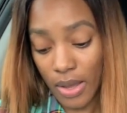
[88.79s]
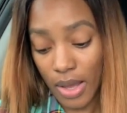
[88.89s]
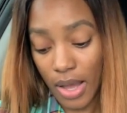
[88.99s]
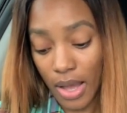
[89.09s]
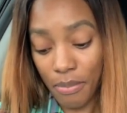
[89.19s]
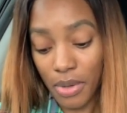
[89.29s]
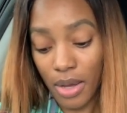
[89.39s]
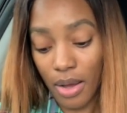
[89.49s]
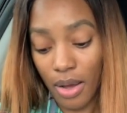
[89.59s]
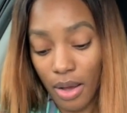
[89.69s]
I'm
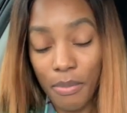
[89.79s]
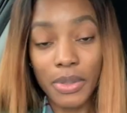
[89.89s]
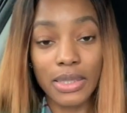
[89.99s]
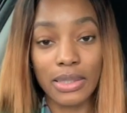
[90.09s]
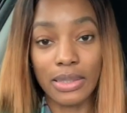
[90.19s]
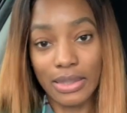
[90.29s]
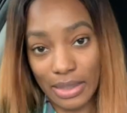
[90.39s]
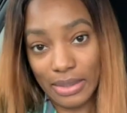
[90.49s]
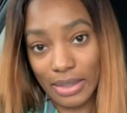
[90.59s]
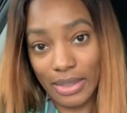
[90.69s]
almost
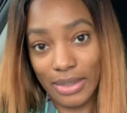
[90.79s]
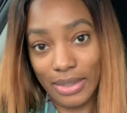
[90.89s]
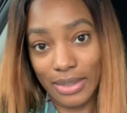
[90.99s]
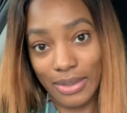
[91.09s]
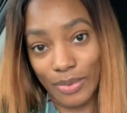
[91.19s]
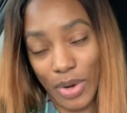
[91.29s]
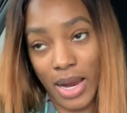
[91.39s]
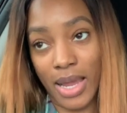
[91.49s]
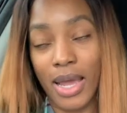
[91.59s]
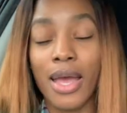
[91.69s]
done,
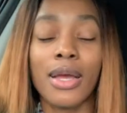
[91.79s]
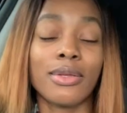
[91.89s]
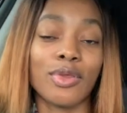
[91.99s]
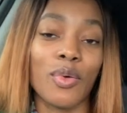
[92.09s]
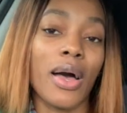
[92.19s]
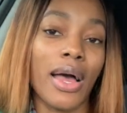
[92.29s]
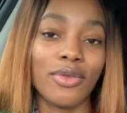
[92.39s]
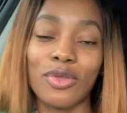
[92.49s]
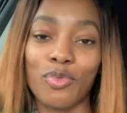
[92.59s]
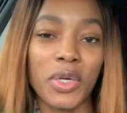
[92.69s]
right? So I
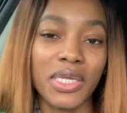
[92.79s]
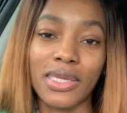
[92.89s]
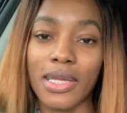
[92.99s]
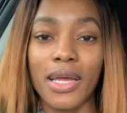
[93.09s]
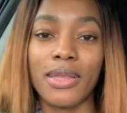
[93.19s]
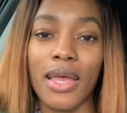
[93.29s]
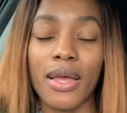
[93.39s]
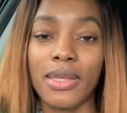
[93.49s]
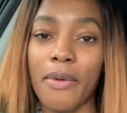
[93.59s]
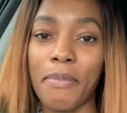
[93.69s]
just want to say
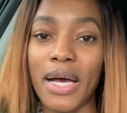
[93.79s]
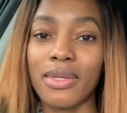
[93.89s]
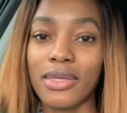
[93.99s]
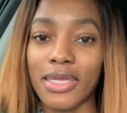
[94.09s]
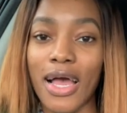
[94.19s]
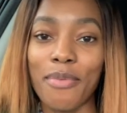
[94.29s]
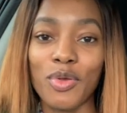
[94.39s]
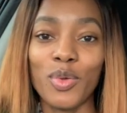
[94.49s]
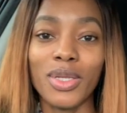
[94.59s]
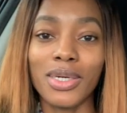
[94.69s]
that, that by the time
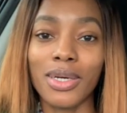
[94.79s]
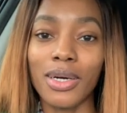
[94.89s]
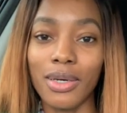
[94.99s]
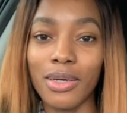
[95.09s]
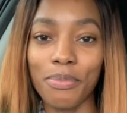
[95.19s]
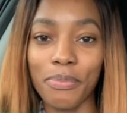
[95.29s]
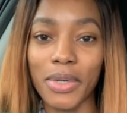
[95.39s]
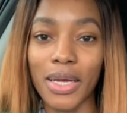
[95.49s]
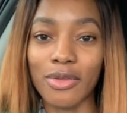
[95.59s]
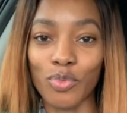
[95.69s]
you look up
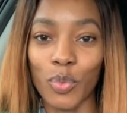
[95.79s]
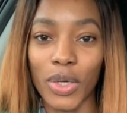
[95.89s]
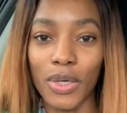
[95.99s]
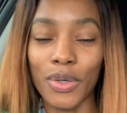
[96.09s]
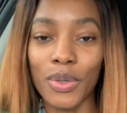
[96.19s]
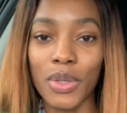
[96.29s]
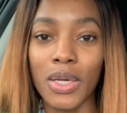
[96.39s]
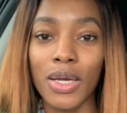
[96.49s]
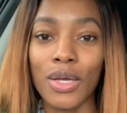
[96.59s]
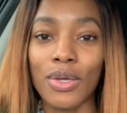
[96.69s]
as well,
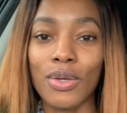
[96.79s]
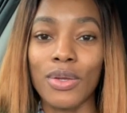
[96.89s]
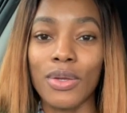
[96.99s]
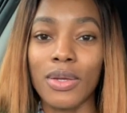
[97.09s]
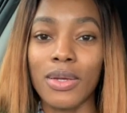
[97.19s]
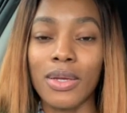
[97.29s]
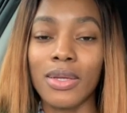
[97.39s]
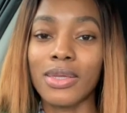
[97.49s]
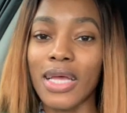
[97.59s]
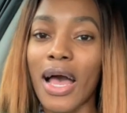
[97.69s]

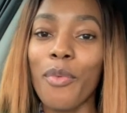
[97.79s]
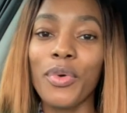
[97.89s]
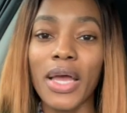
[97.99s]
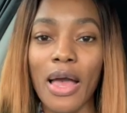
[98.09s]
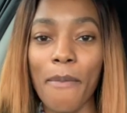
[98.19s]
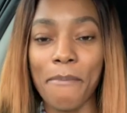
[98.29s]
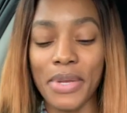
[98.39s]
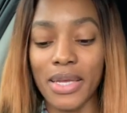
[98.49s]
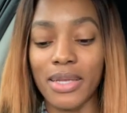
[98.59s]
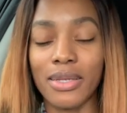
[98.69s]
time would have
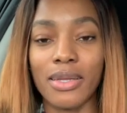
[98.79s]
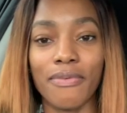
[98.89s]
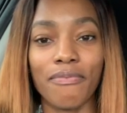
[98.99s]
been